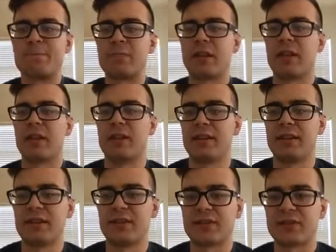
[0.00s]

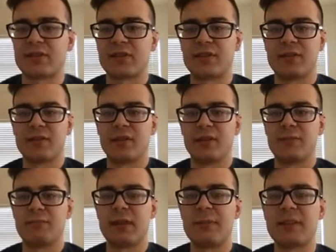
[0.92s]
is
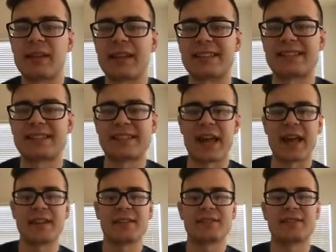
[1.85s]
maybe like a
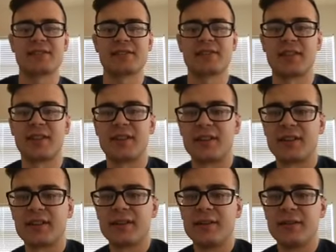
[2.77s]
status
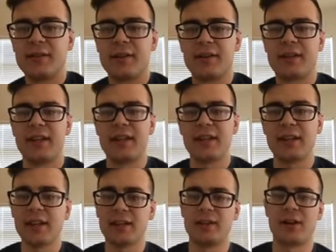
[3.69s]
key.